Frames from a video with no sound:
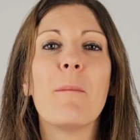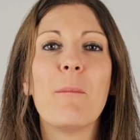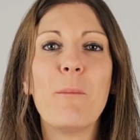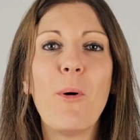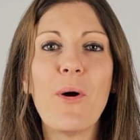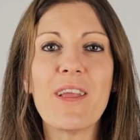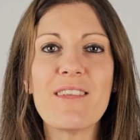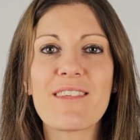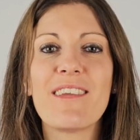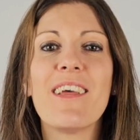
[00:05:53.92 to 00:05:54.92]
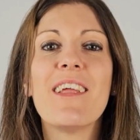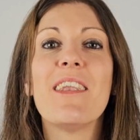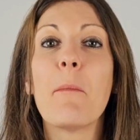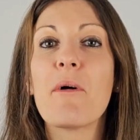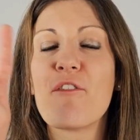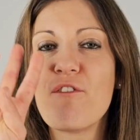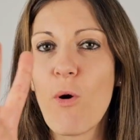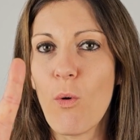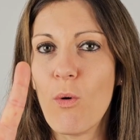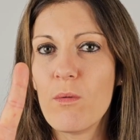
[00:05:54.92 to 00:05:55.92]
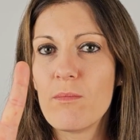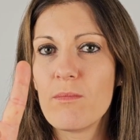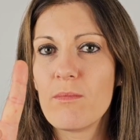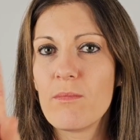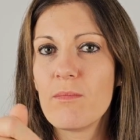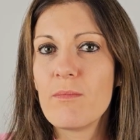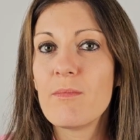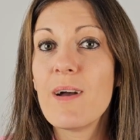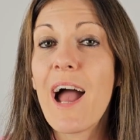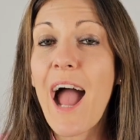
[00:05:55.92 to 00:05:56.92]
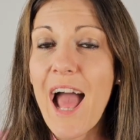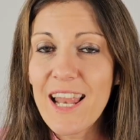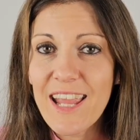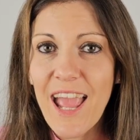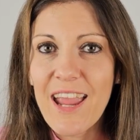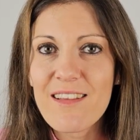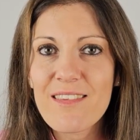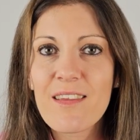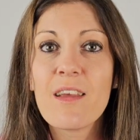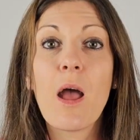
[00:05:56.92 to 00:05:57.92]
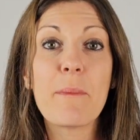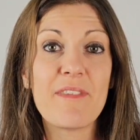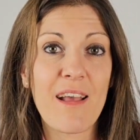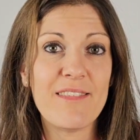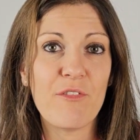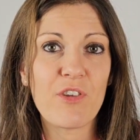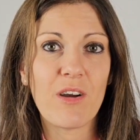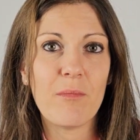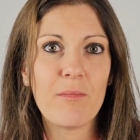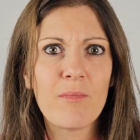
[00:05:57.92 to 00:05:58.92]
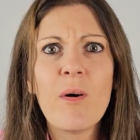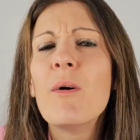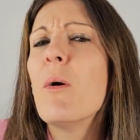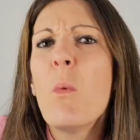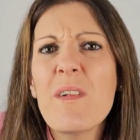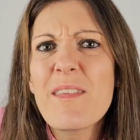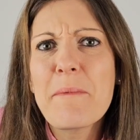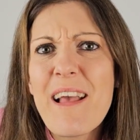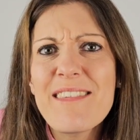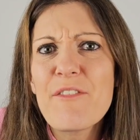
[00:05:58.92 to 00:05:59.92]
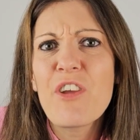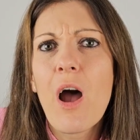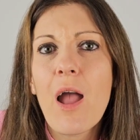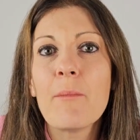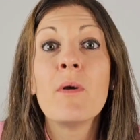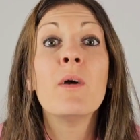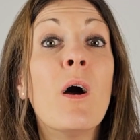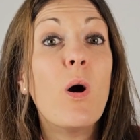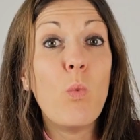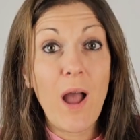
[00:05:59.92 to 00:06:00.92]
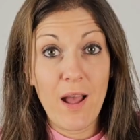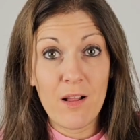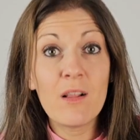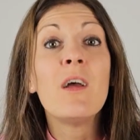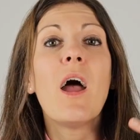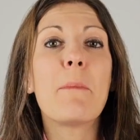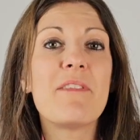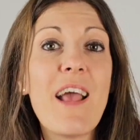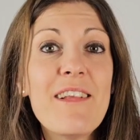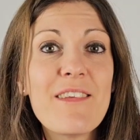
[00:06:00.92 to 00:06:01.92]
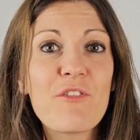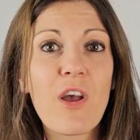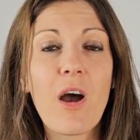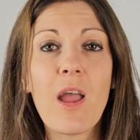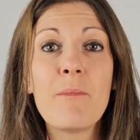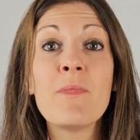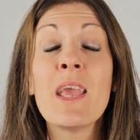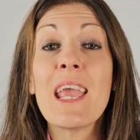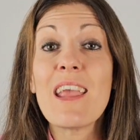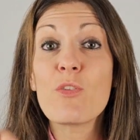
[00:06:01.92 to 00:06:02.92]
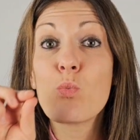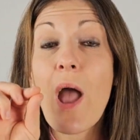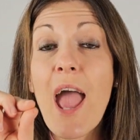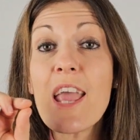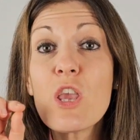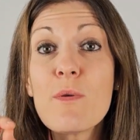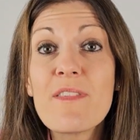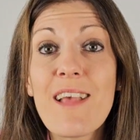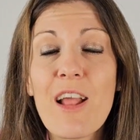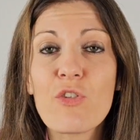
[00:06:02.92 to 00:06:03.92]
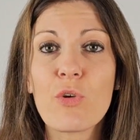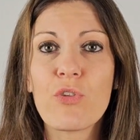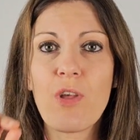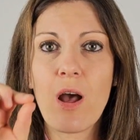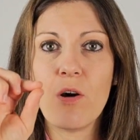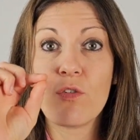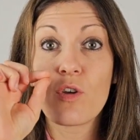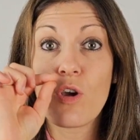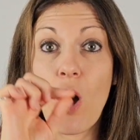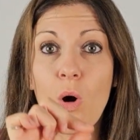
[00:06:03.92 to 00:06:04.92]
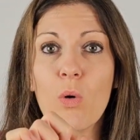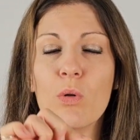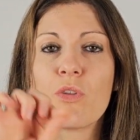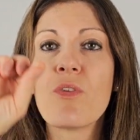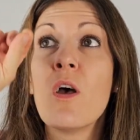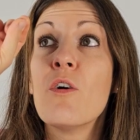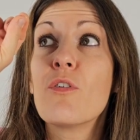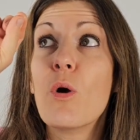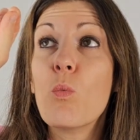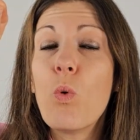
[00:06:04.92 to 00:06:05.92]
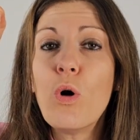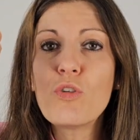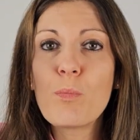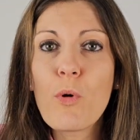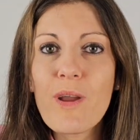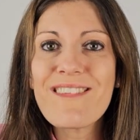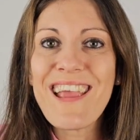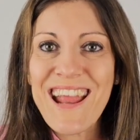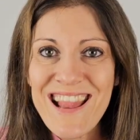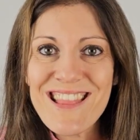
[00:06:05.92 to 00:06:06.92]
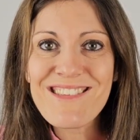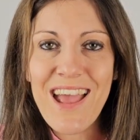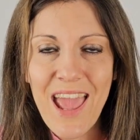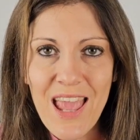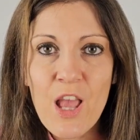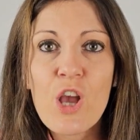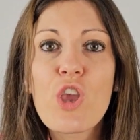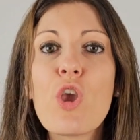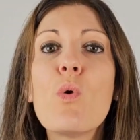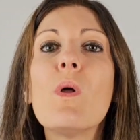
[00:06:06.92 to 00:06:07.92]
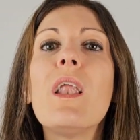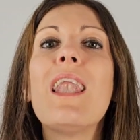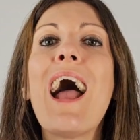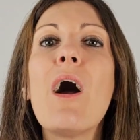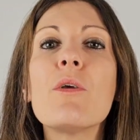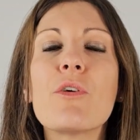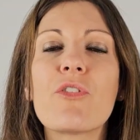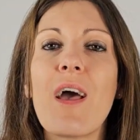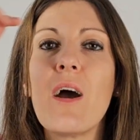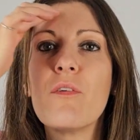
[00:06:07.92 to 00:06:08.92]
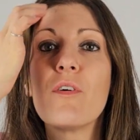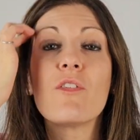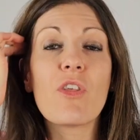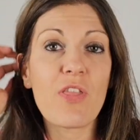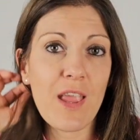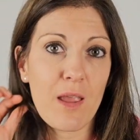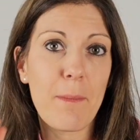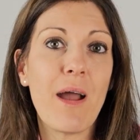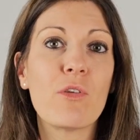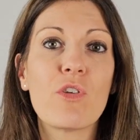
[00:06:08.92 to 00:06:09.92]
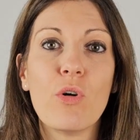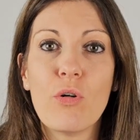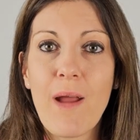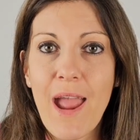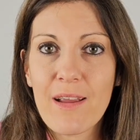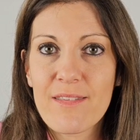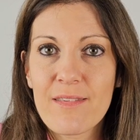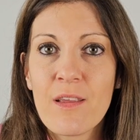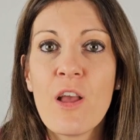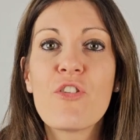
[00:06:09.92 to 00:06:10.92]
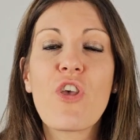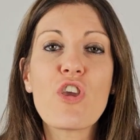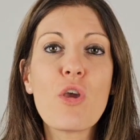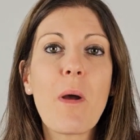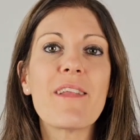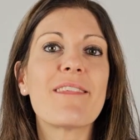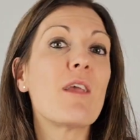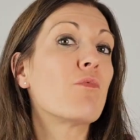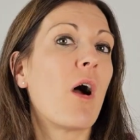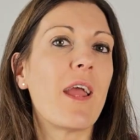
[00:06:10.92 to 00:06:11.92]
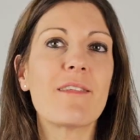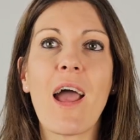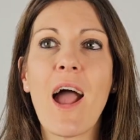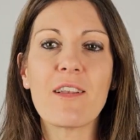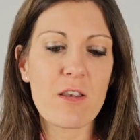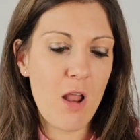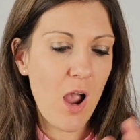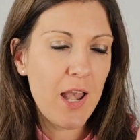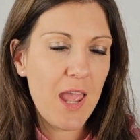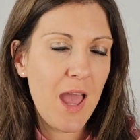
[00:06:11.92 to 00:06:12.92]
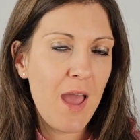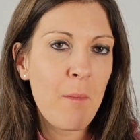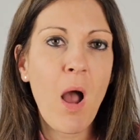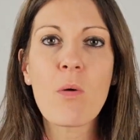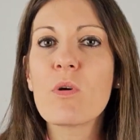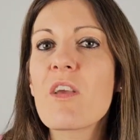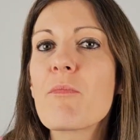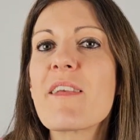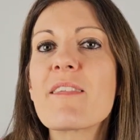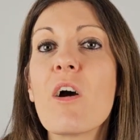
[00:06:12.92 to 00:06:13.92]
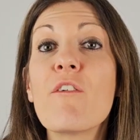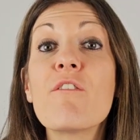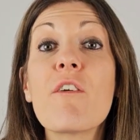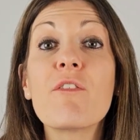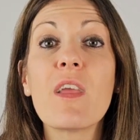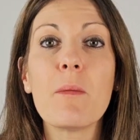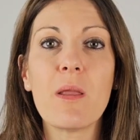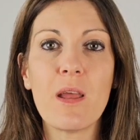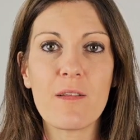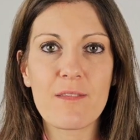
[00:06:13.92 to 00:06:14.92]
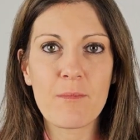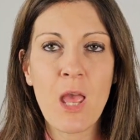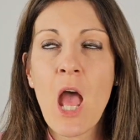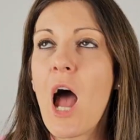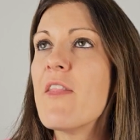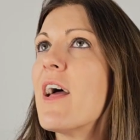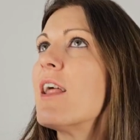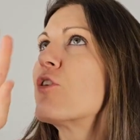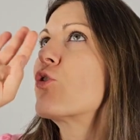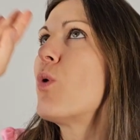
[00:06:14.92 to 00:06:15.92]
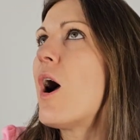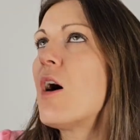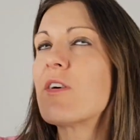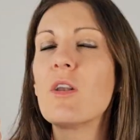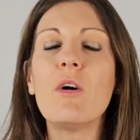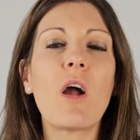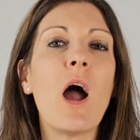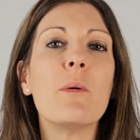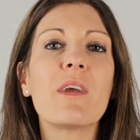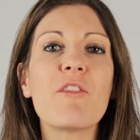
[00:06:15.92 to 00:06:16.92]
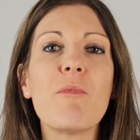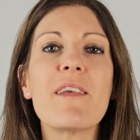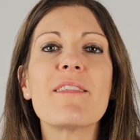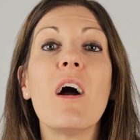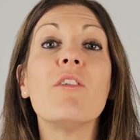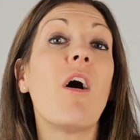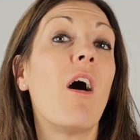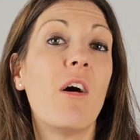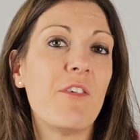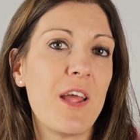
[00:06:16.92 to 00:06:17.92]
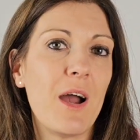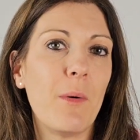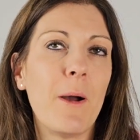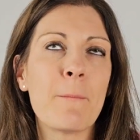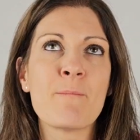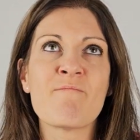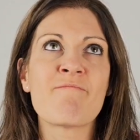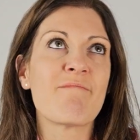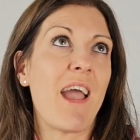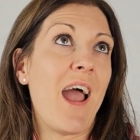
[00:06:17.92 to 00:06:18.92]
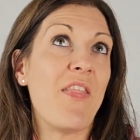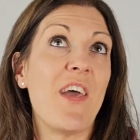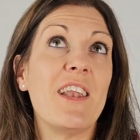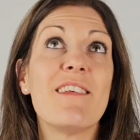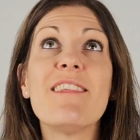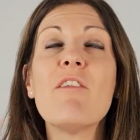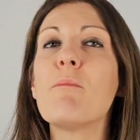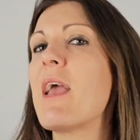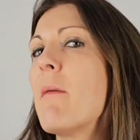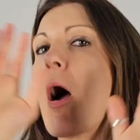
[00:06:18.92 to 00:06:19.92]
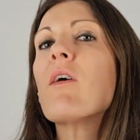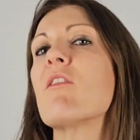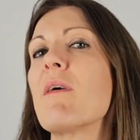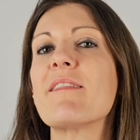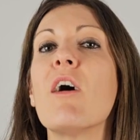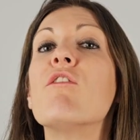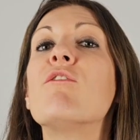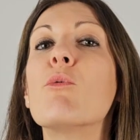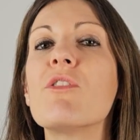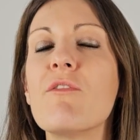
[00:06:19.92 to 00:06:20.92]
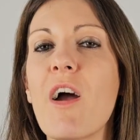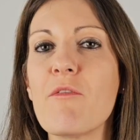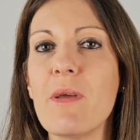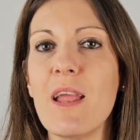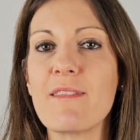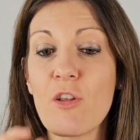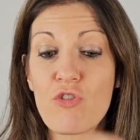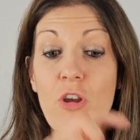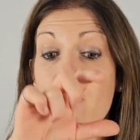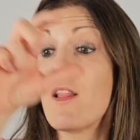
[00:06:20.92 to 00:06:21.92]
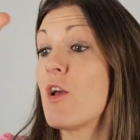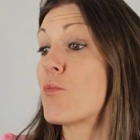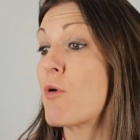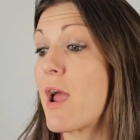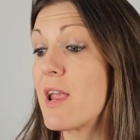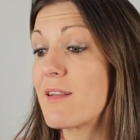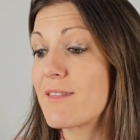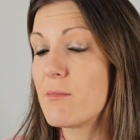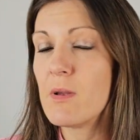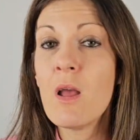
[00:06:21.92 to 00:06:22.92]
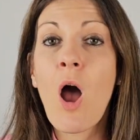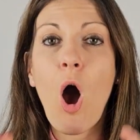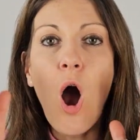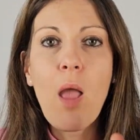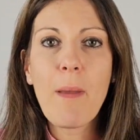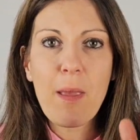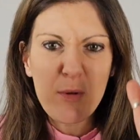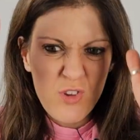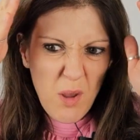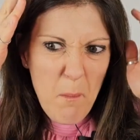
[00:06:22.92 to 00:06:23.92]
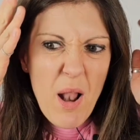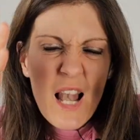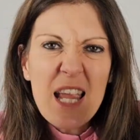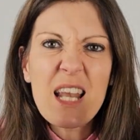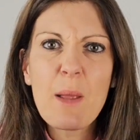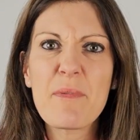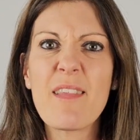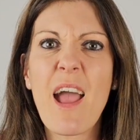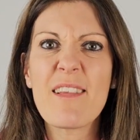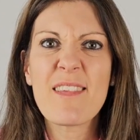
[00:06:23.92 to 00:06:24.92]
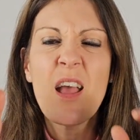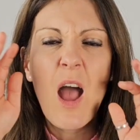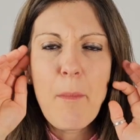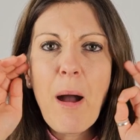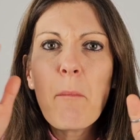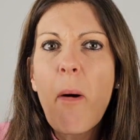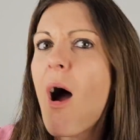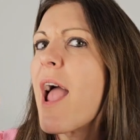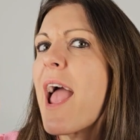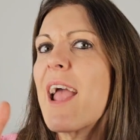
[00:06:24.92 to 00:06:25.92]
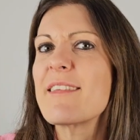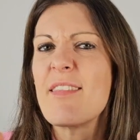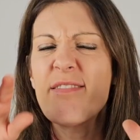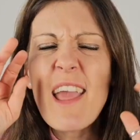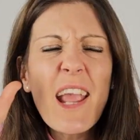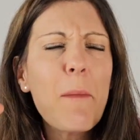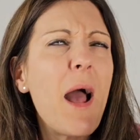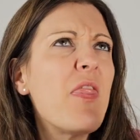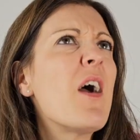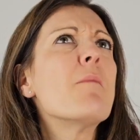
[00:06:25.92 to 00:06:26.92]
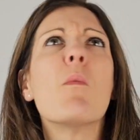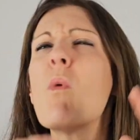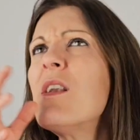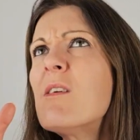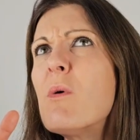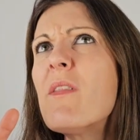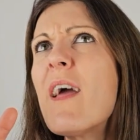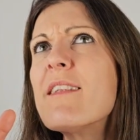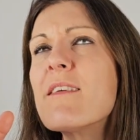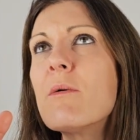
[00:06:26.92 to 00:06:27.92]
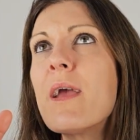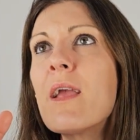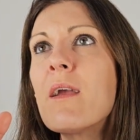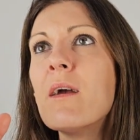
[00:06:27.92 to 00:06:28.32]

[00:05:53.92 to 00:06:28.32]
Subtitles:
Point number 4. Allocate obsessive time. What's obsessive time? Well, obsessive time is where you set yourself goals for at what point in the day you will allow yourself to think about your ex. So you might say, right, at 9 a.m. I will give myself 15 minutes. And then at 12 o'clock, I will give myself half an hour. And then at 7 p.m, I'll give myself 45 minutes. And during those breaks, I'm able to completely obsess about my ex and think about them and wonder what they're doing.